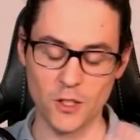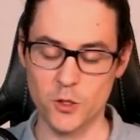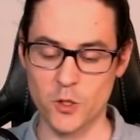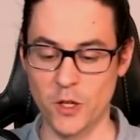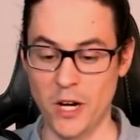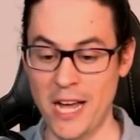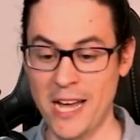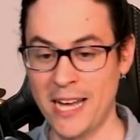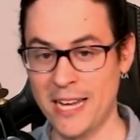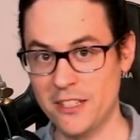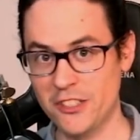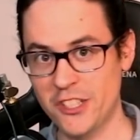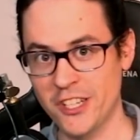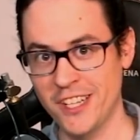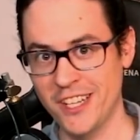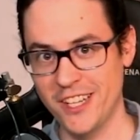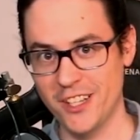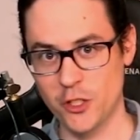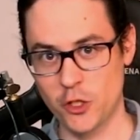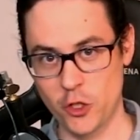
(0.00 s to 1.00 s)
So now I had
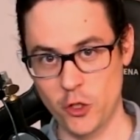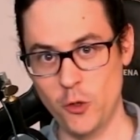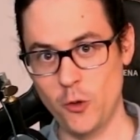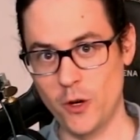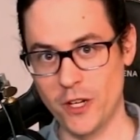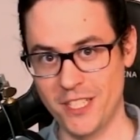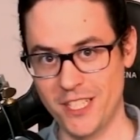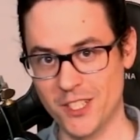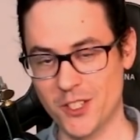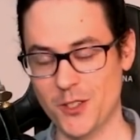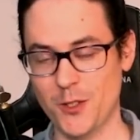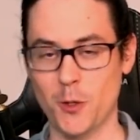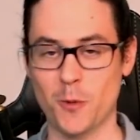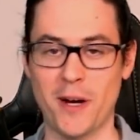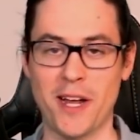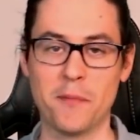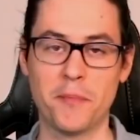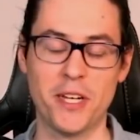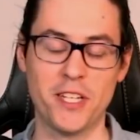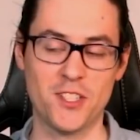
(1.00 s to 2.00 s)
2 additional
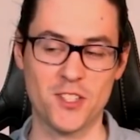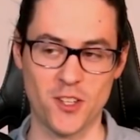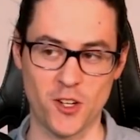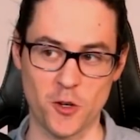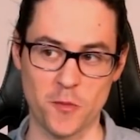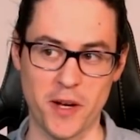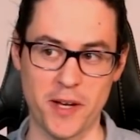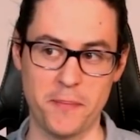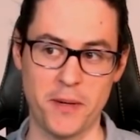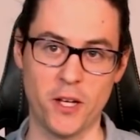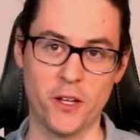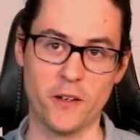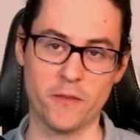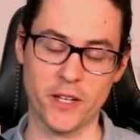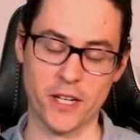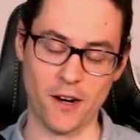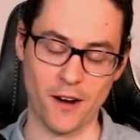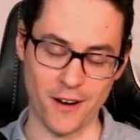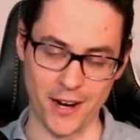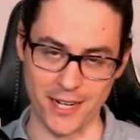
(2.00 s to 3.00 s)
rampages under my belt. I'm
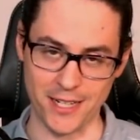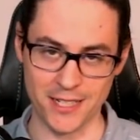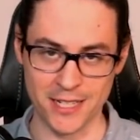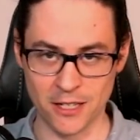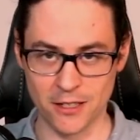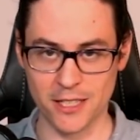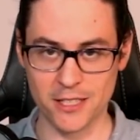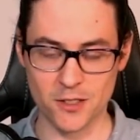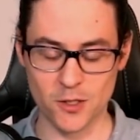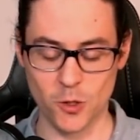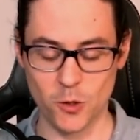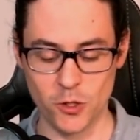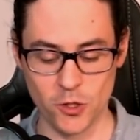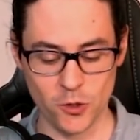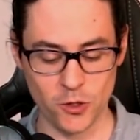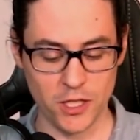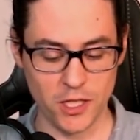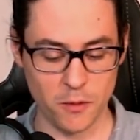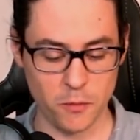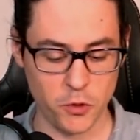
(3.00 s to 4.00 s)
like, all right, now let's go
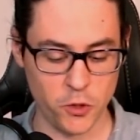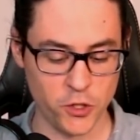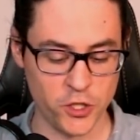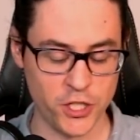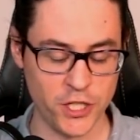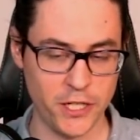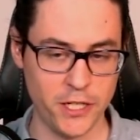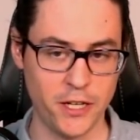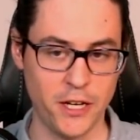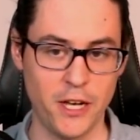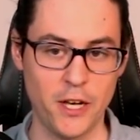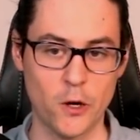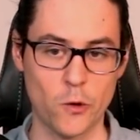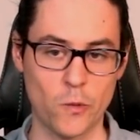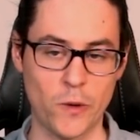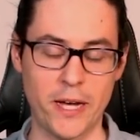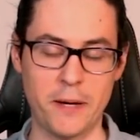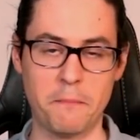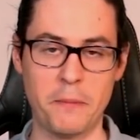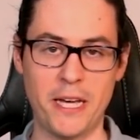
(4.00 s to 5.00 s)
do the Ibushi
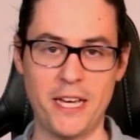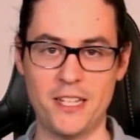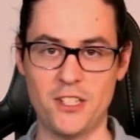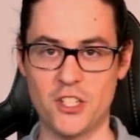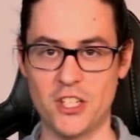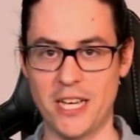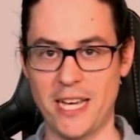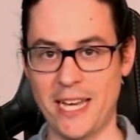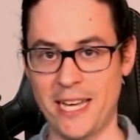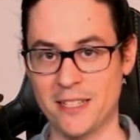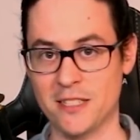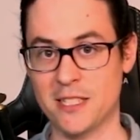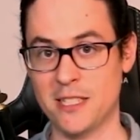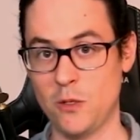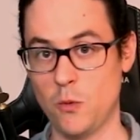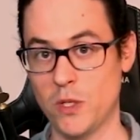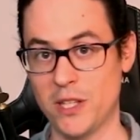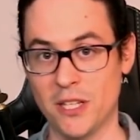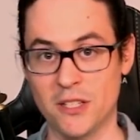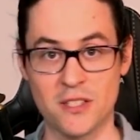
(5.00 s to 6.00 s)
rampage and
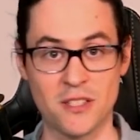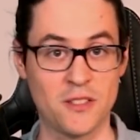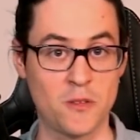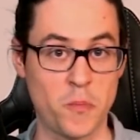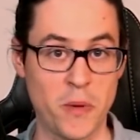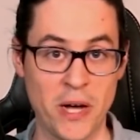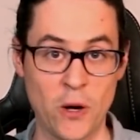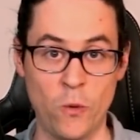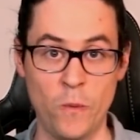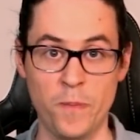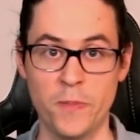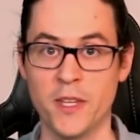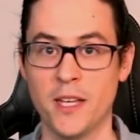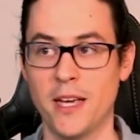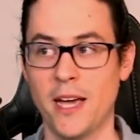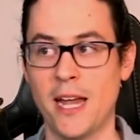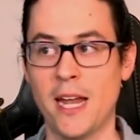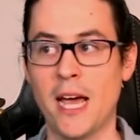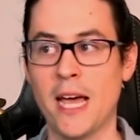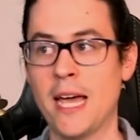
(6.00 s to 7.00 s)
see what this is about.
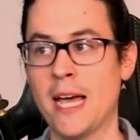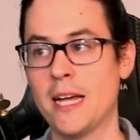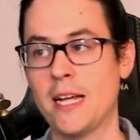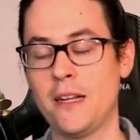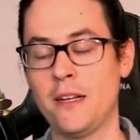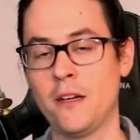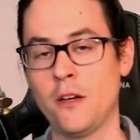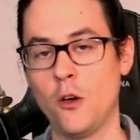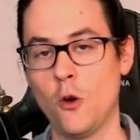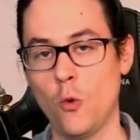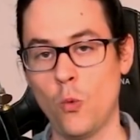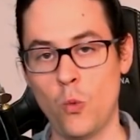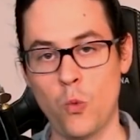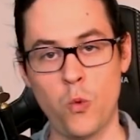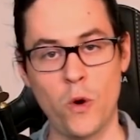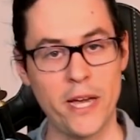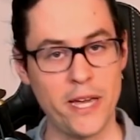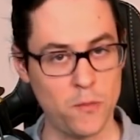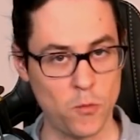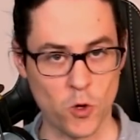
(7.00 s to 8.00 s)
And I had
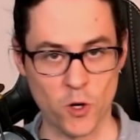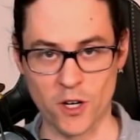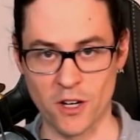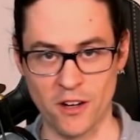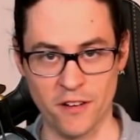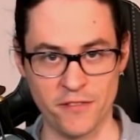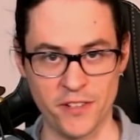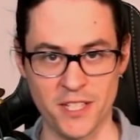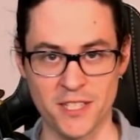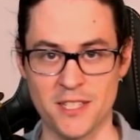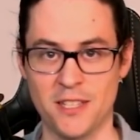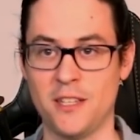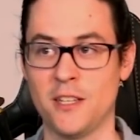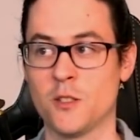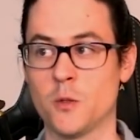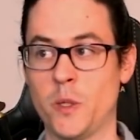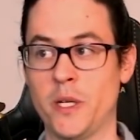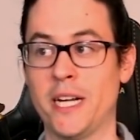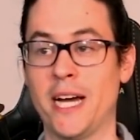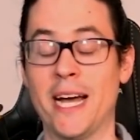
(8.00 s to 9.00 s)
way more confidence in
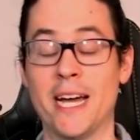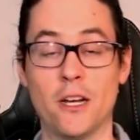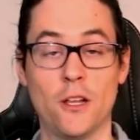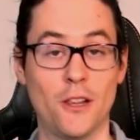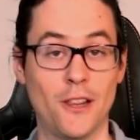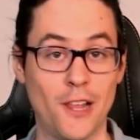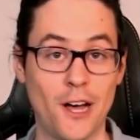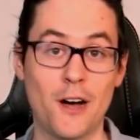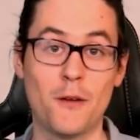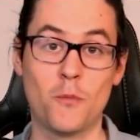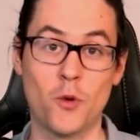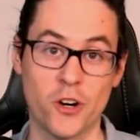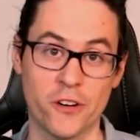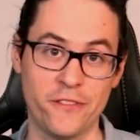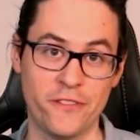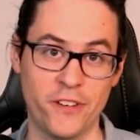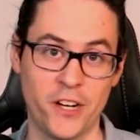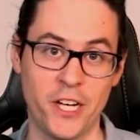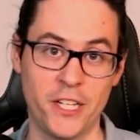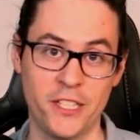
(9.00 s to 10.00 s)
this one. I had a lot more
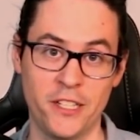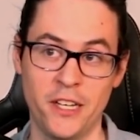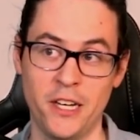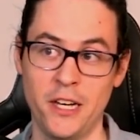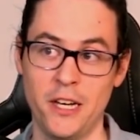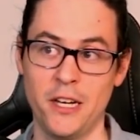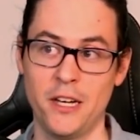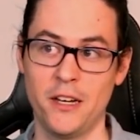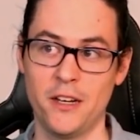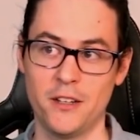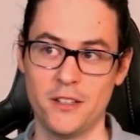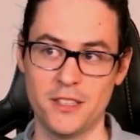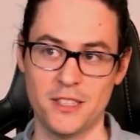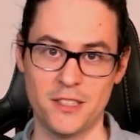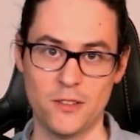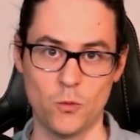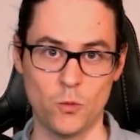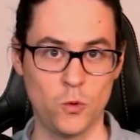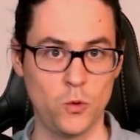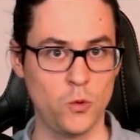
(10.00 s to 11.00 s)
fun.
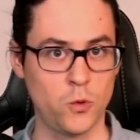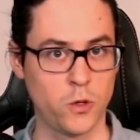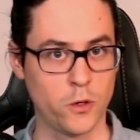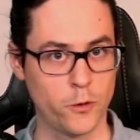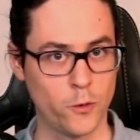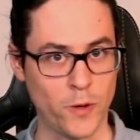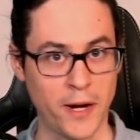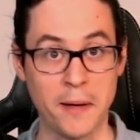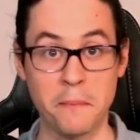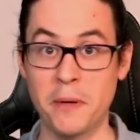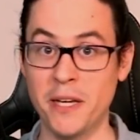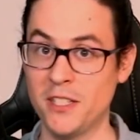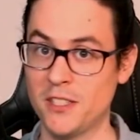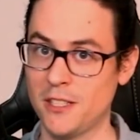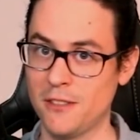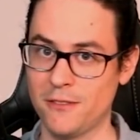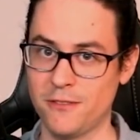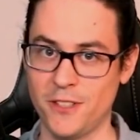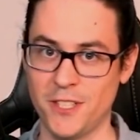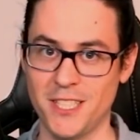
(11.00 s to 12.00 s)
Ooh, rampage
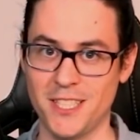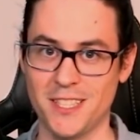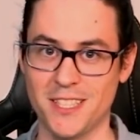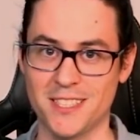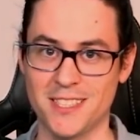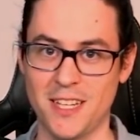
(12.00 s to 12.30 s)
and fun in the